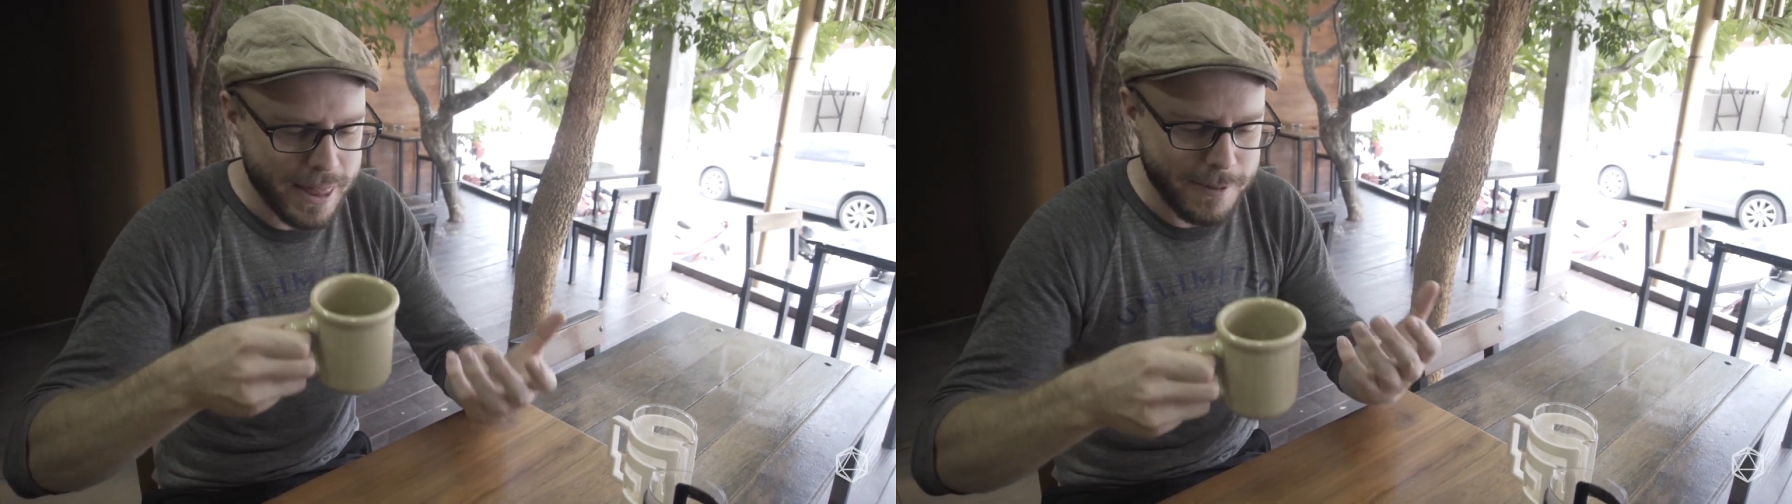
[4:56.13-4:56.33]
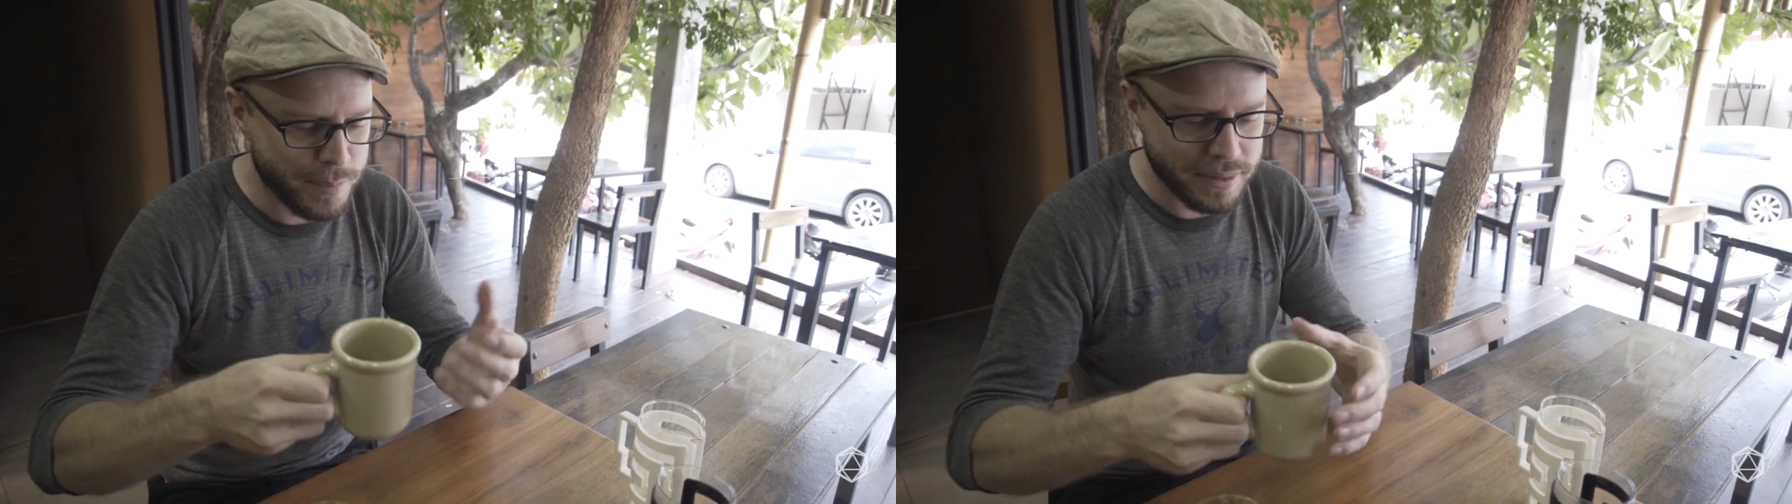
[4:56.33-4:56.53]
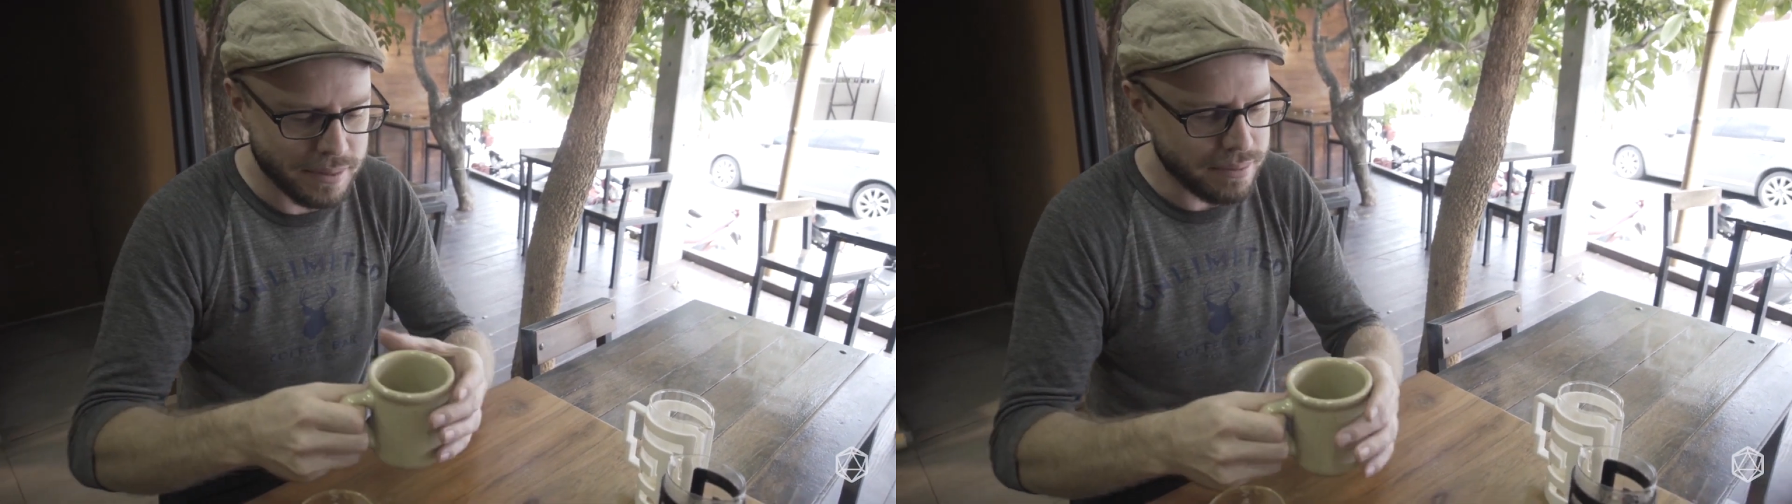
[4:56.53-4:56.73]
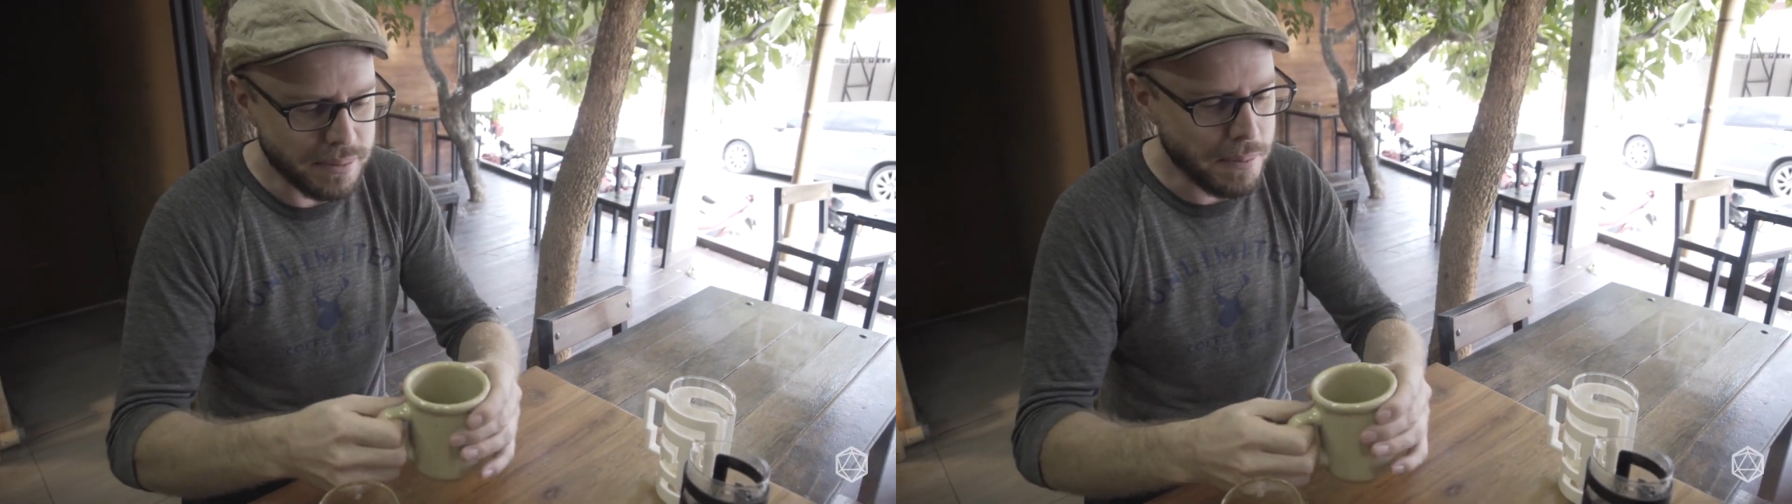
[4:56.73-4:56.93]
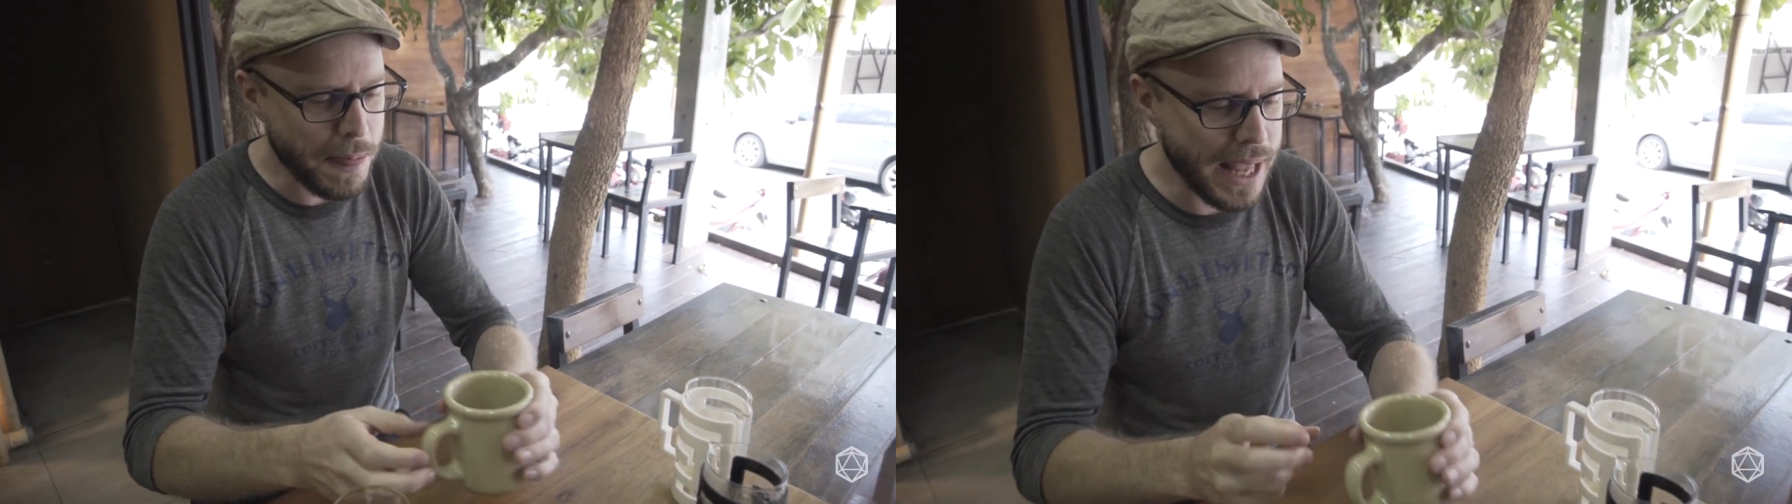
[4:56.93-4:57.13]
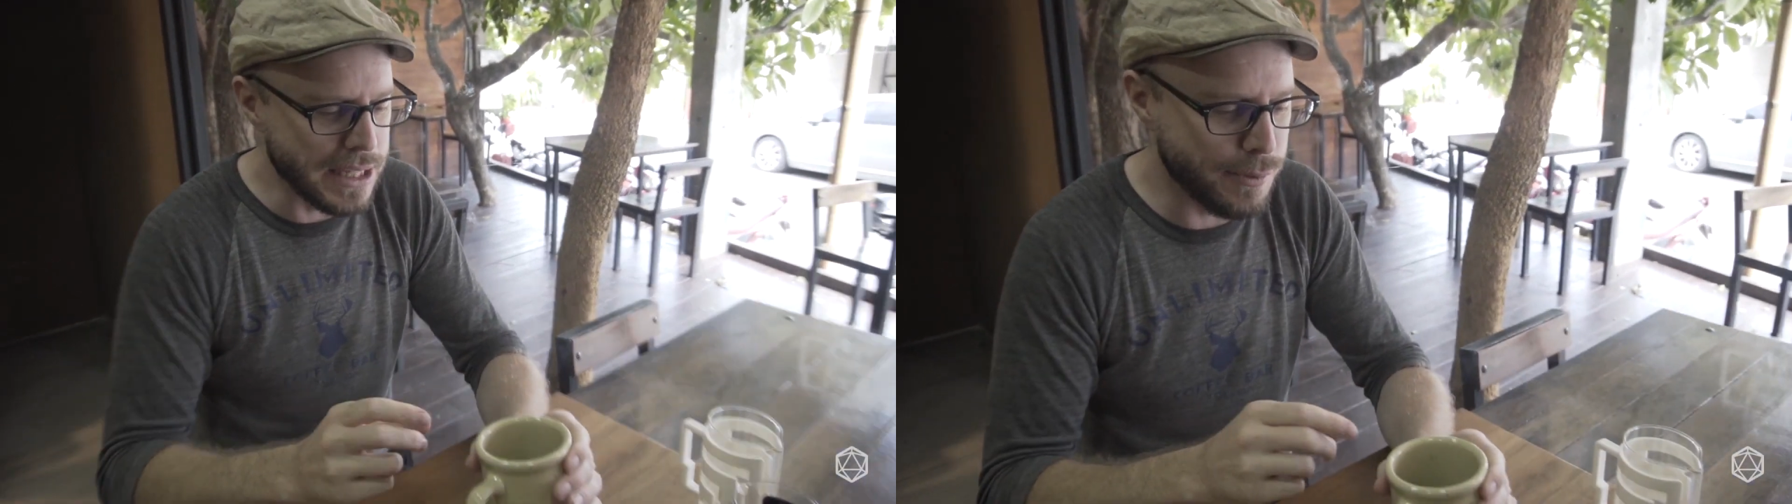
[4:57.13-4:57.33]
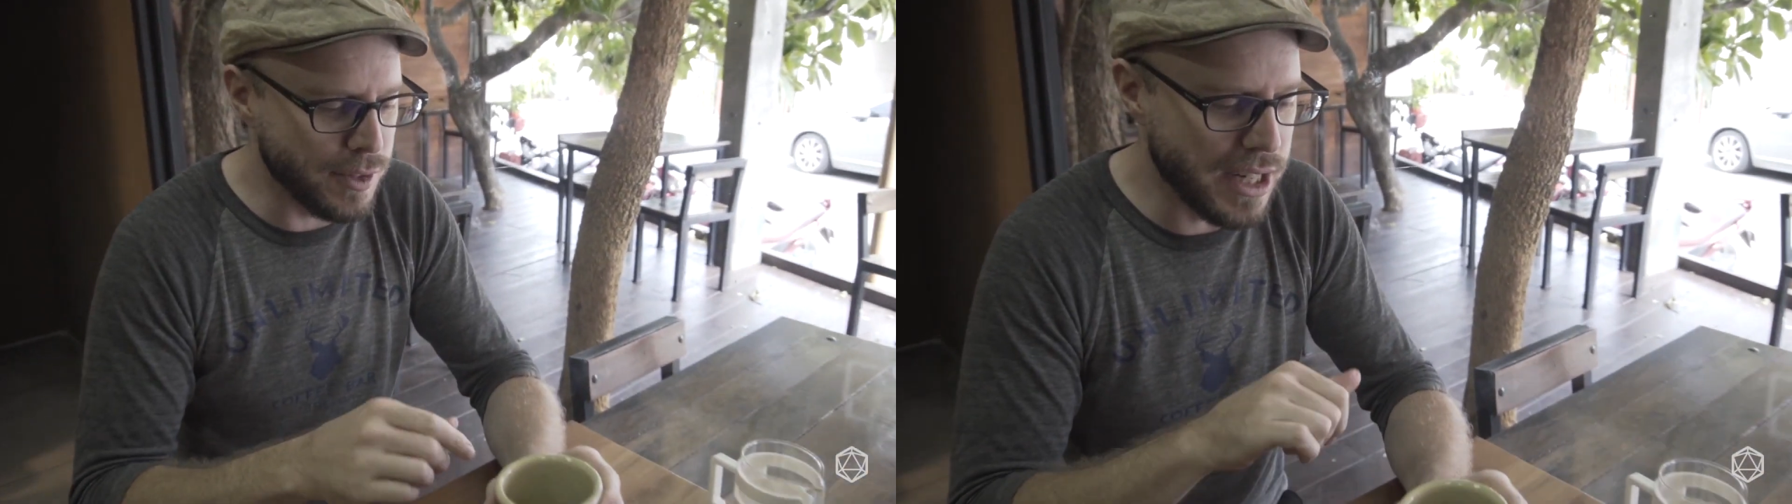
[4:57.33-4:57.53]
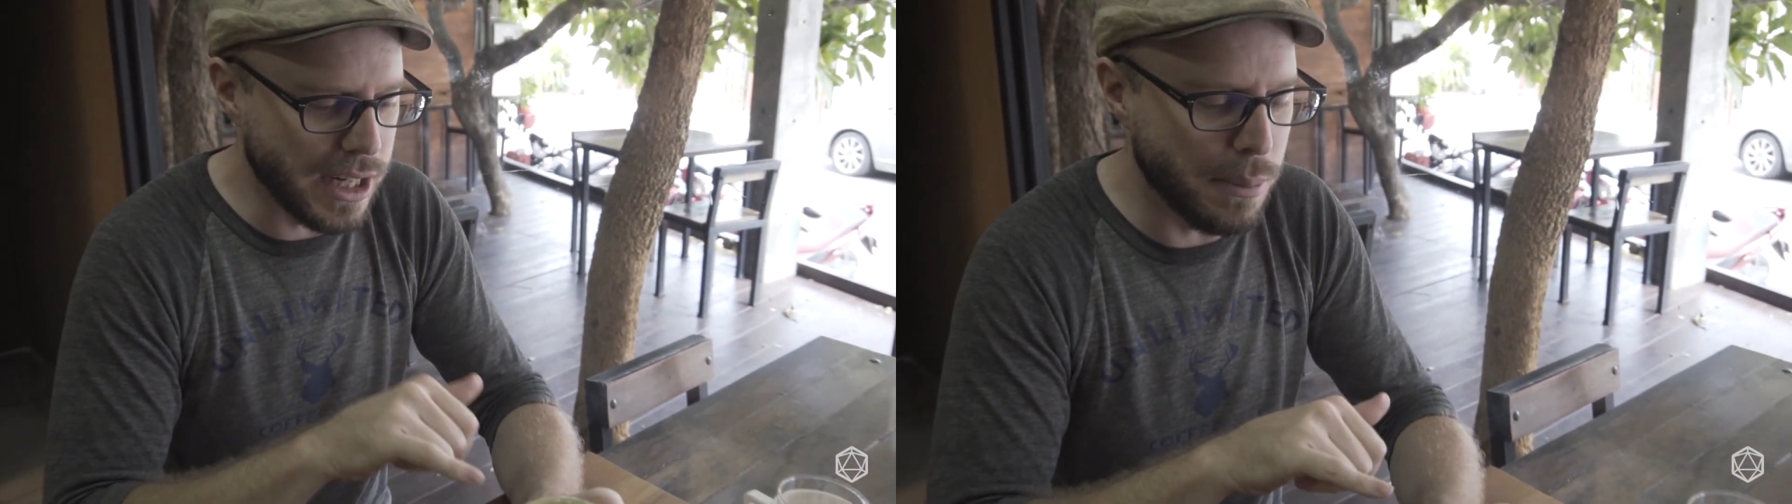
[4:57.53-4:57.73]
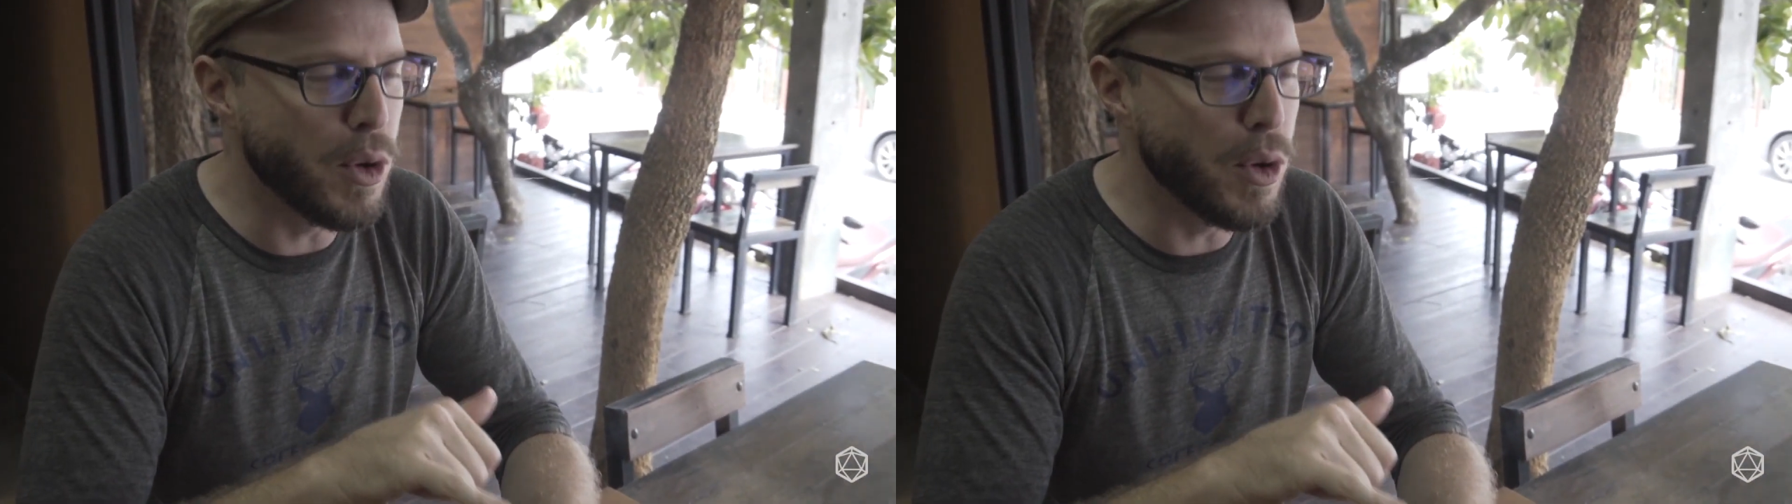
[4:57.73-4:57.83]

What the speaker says: Because it feels like I'm